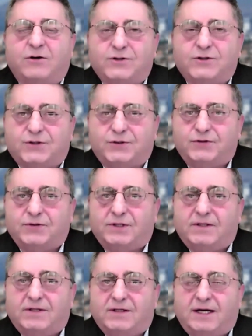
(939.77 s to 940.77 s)
goes to
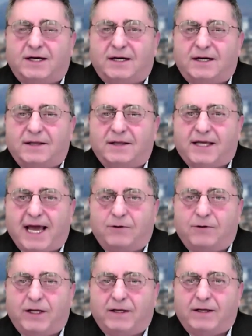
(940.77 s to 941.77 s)
uh, the
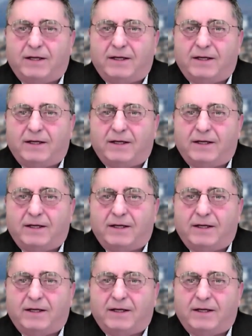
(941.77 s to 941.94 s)
county.